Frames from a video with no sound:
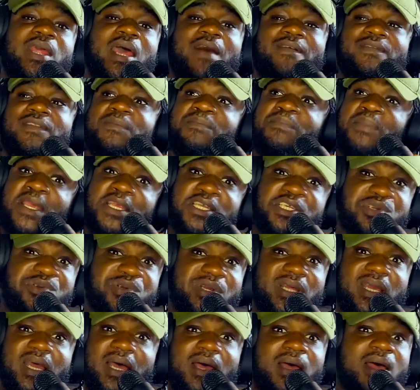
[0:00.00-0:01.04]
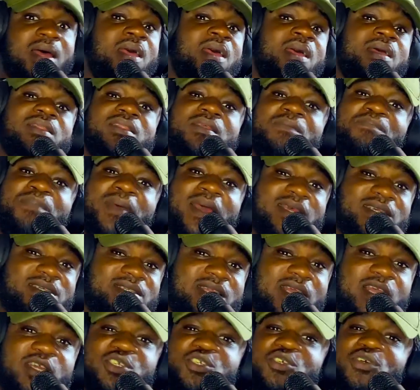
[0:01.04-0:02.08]
So they have the best rigger, the
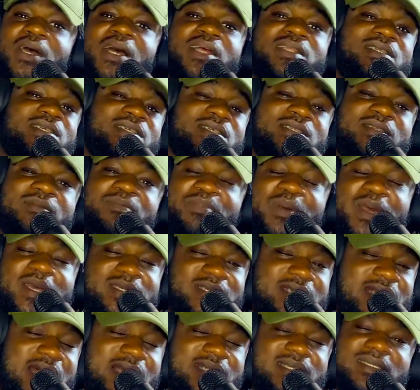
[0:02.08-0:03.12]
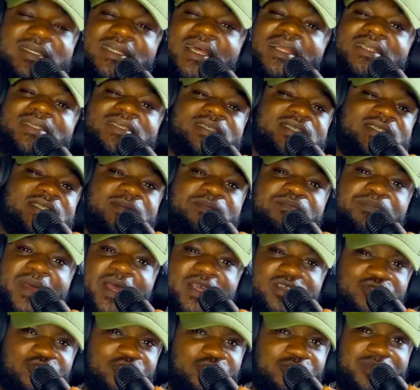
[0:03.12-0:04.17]
best texture artist, the best lighting artist, the
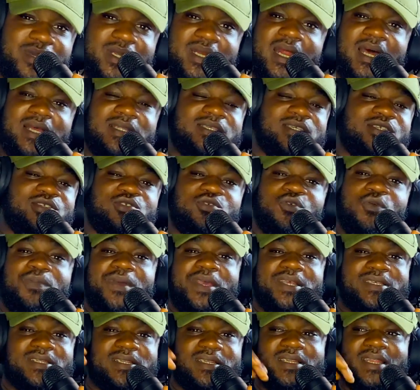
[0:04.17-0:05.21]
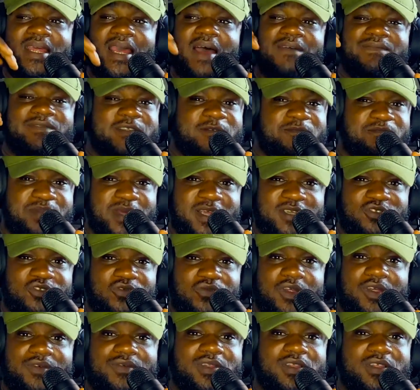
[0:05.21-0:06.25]
best grooming artist. So basically, they have the
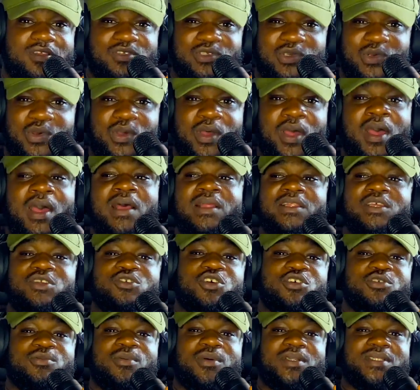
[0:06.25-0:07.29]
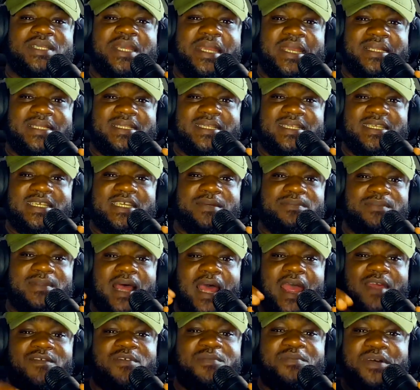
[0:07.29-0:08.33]
best of everything. So they just want a
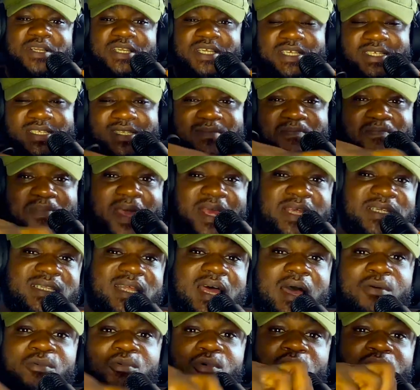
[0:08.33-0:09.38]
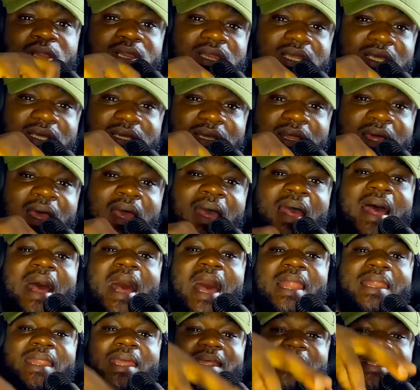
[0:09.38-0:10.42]
team that everybody is the best at one thing,
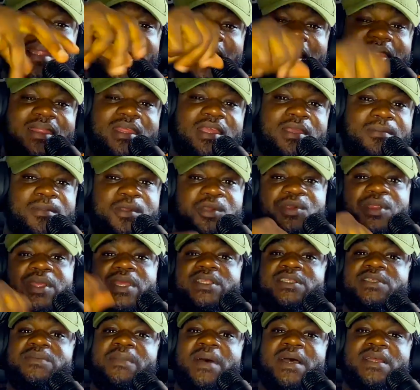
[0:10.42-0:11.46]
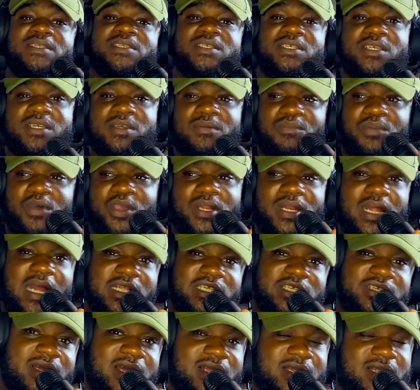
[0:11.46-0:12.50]
and then that team creates magic. But
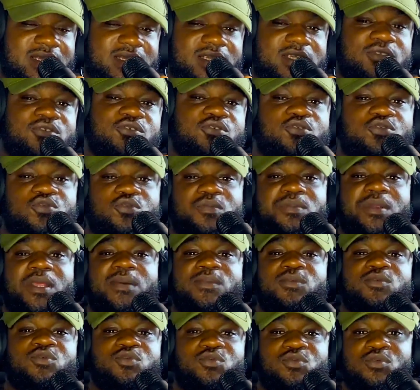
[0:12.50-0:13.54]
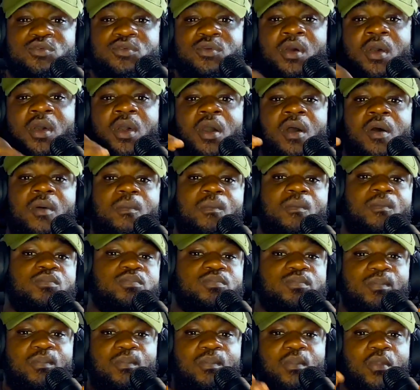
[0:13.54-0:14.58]
in Nigeria, they need you to be able to do
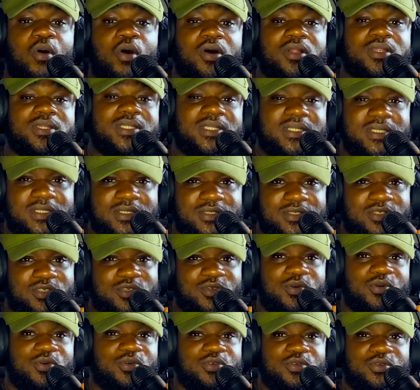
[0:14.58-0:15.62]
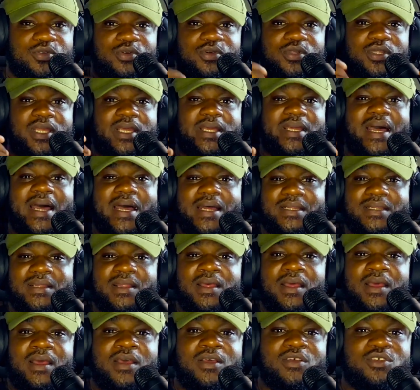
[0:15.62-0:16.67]
more things, so they
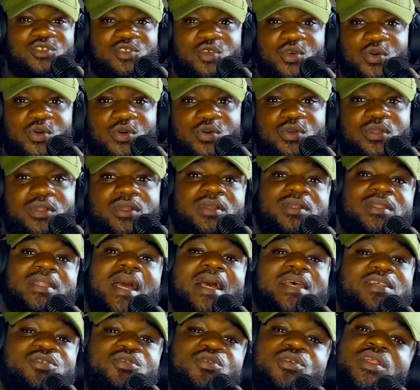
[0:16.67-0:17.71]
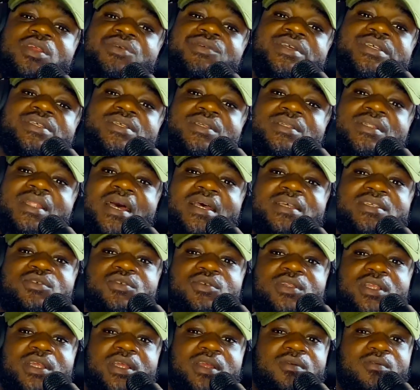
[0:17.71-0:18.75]
can. So that's the only reason.
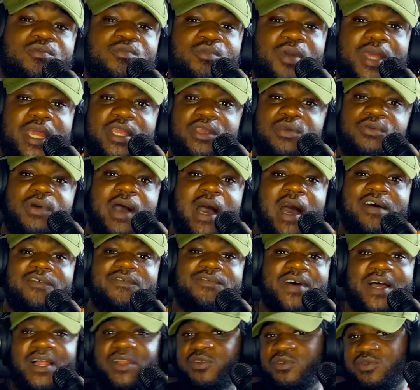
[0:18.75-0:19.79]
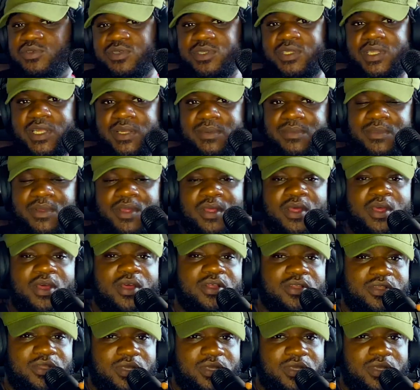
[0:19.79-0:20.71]
That's the only way you have value to them.